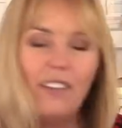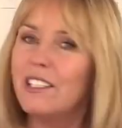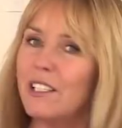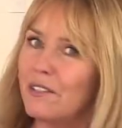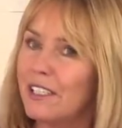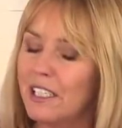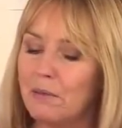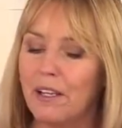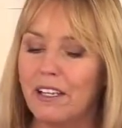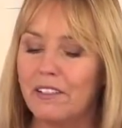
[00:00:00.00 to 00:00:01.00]
Doris, I was
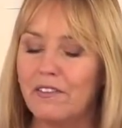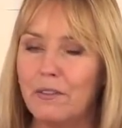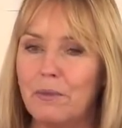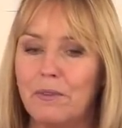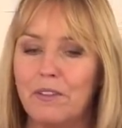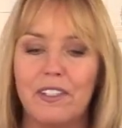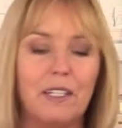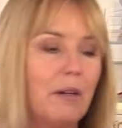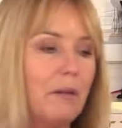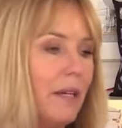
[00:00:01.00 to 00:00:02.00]
thinking about that. A few people have
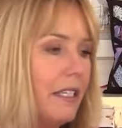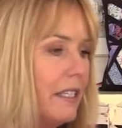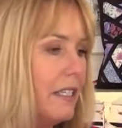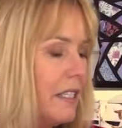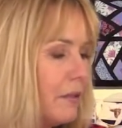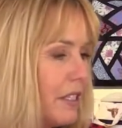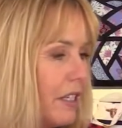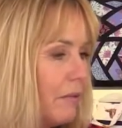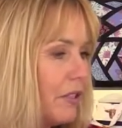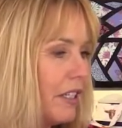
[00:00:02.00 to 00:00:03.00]
said about making it into a
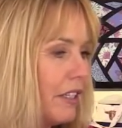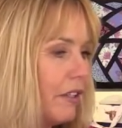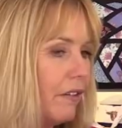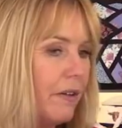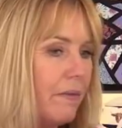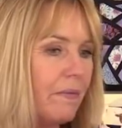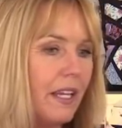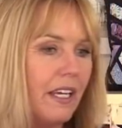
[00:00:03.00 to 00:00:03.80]
sewing machine cover.